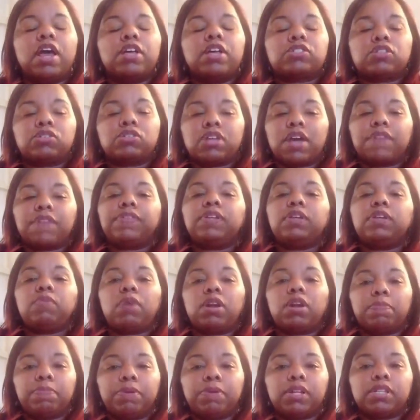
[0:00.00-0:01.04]
So definitely you
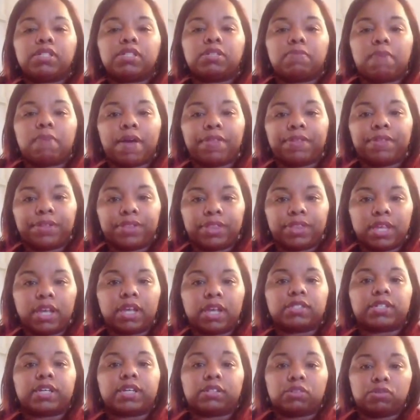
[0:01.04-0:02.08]
want to put in some other
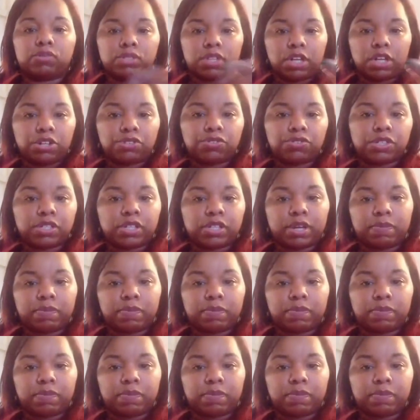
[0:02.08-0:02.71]
things, like those interests,